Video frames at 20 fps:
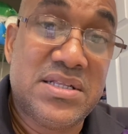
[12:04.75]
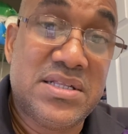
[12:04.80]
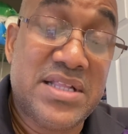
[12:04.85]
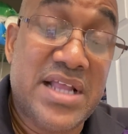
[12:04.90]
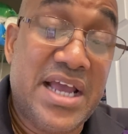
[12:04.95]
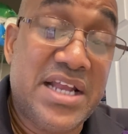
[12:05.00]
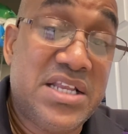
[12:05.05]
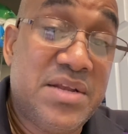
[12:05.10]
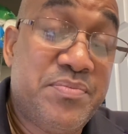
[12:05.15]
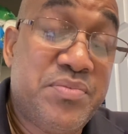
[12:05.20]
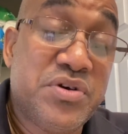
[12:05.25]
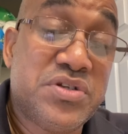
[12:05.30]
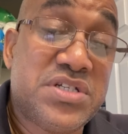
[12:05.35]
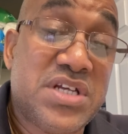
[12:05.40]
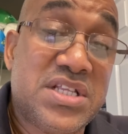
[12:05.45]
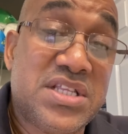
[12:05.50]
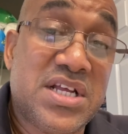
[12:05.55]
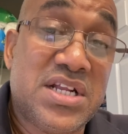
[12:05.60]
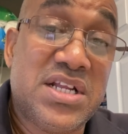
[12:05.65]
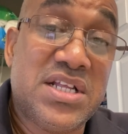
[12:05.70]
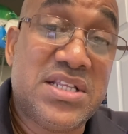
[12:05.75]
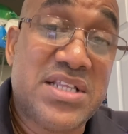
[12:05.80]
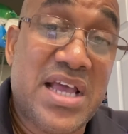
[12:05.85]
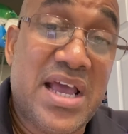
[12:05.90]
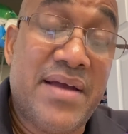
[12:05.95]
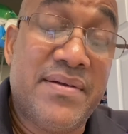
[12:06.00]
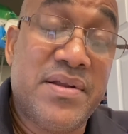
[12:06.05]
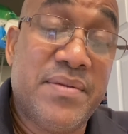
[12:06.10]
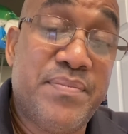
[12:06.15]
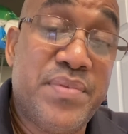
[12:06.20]
90% of the
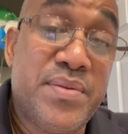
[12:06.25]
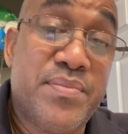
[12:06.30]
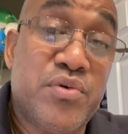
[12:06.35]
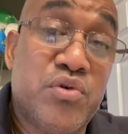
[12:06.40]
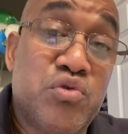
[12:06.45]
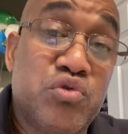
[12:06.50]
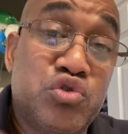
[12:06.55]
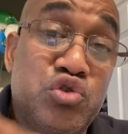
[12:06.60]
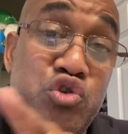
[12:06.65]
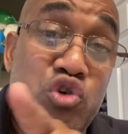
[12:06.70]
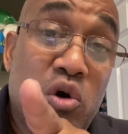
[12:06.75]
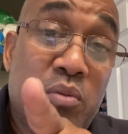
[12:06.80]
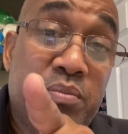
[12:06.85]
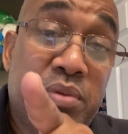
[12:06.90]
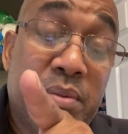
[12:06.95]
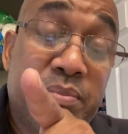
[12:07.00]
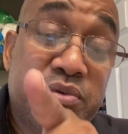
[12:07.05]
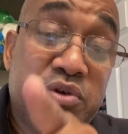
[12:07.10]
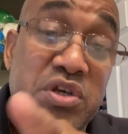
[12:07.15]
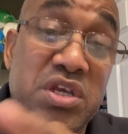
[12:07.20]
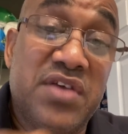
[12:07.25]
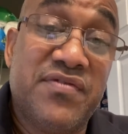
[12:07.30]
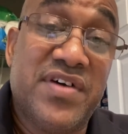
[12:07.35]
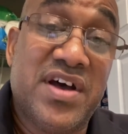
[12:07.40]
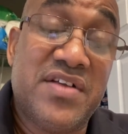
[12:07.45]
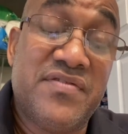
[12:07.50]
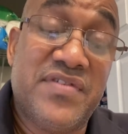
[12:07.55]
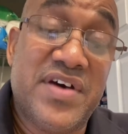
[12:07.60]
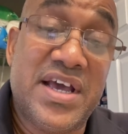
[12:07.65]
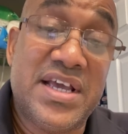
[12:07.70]
time, the people who jump up to give
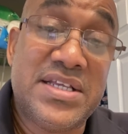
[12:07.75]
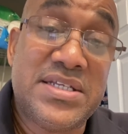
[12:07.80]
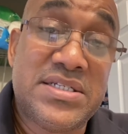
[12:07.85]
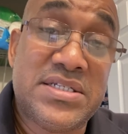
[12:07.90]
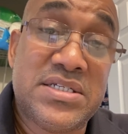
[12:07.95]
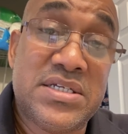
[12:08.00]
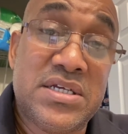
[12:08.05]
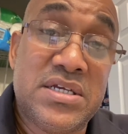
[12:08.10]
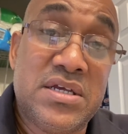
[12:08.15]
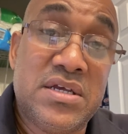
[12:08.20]
advice,